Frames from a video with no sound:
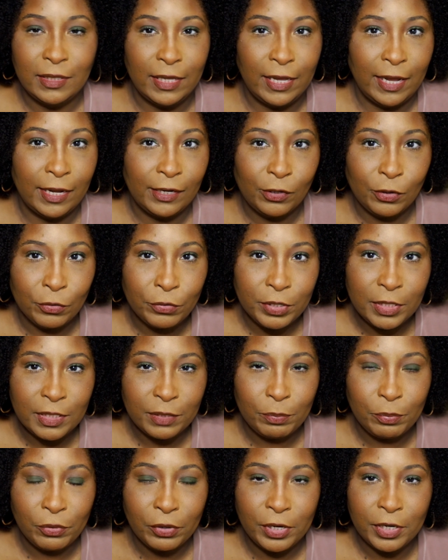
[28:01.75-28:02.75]
that crease
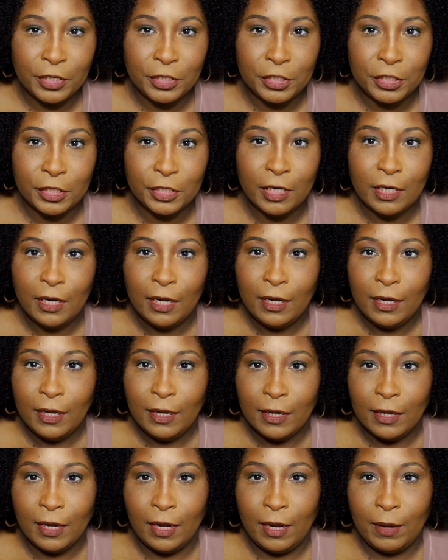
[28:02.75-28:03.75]
brush
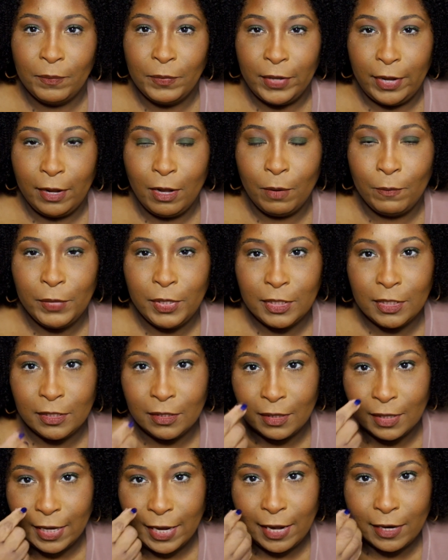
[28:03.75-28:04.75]
that helped me
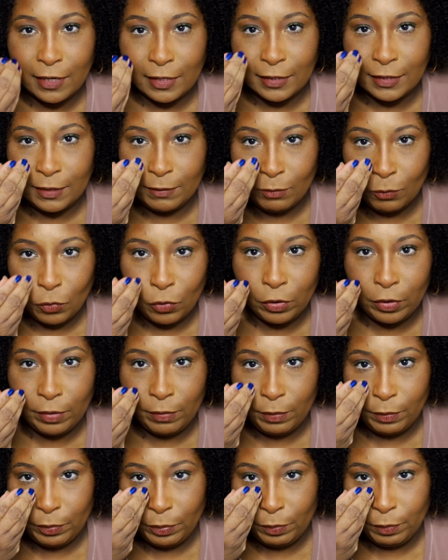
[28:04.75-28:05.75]
to kind of
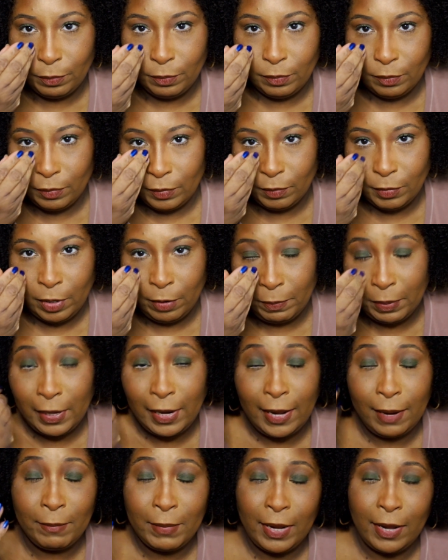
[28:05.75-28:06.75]
more
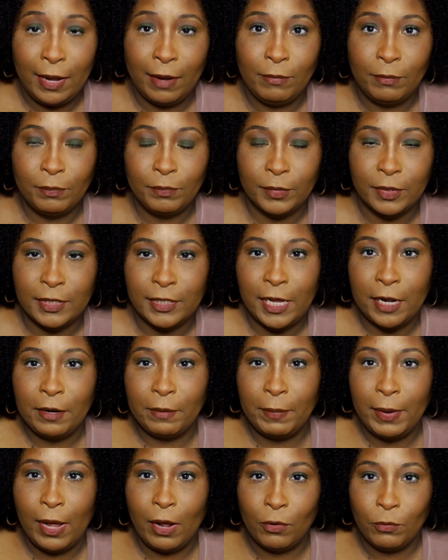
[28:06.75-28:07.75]
apply my
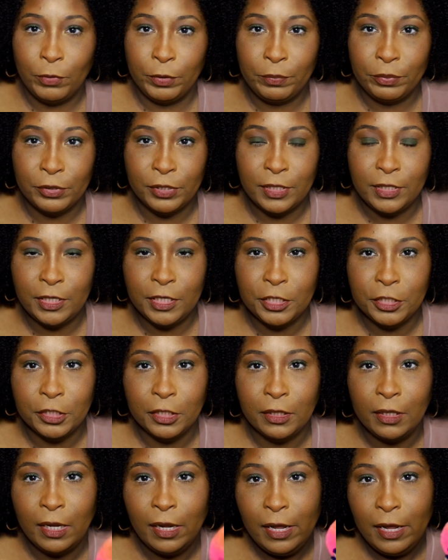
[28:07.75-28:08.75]
setting powder with
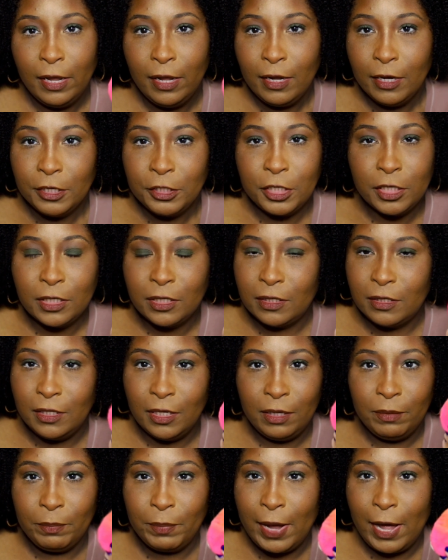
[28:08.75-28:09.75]
precision. Just
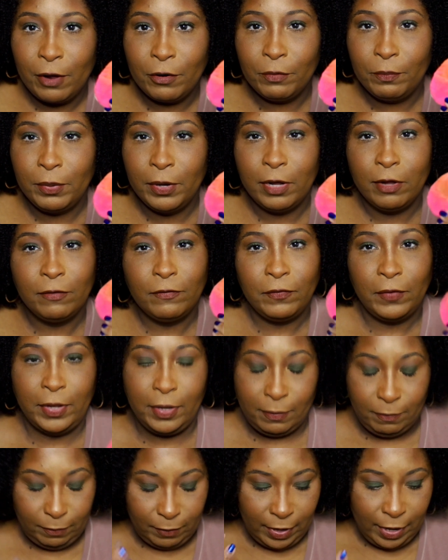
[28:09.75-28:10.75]
the powder puff
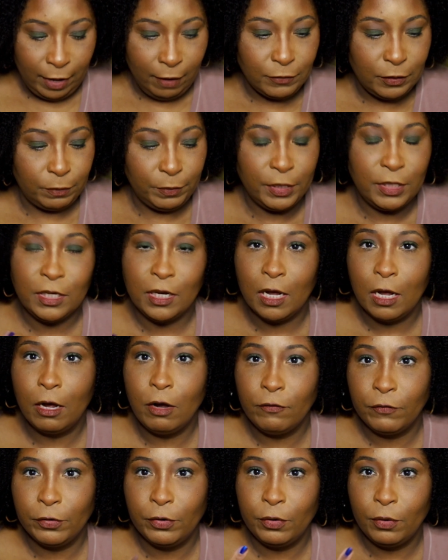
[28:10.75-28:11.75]
helps me to
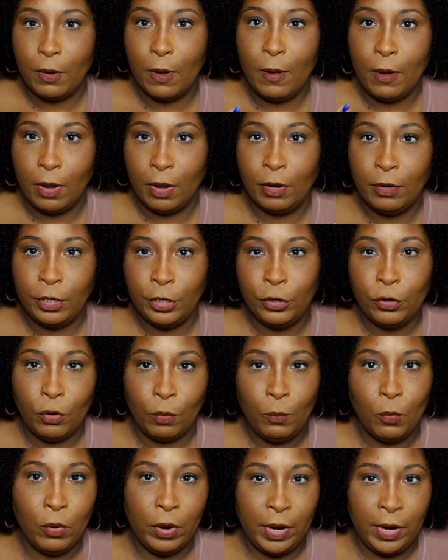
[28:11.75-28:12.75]
cover, you know,
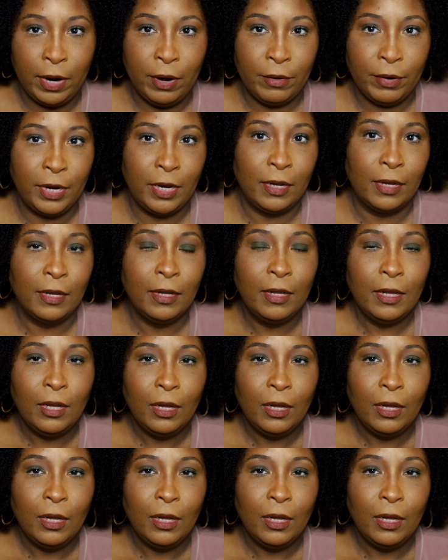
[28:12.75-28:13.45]
more area